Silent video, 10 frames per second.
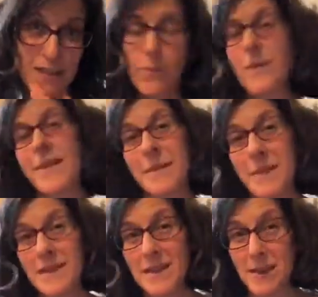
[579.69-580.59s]
and what that
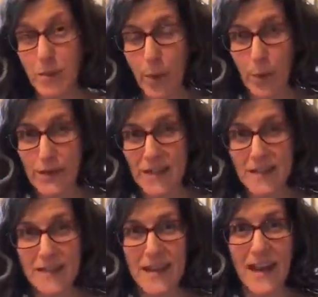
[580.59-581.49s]
means is they're
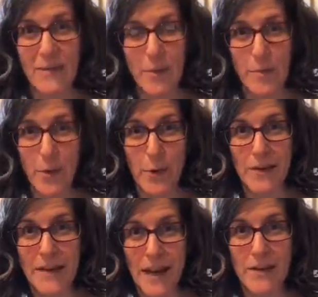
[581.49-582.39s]
proteins that have been broken
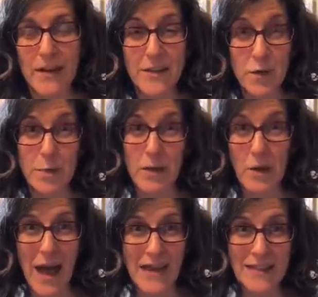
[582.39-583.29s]
down into amino
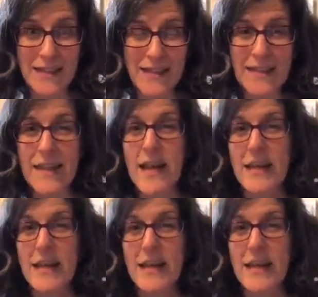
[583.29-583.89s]
acids,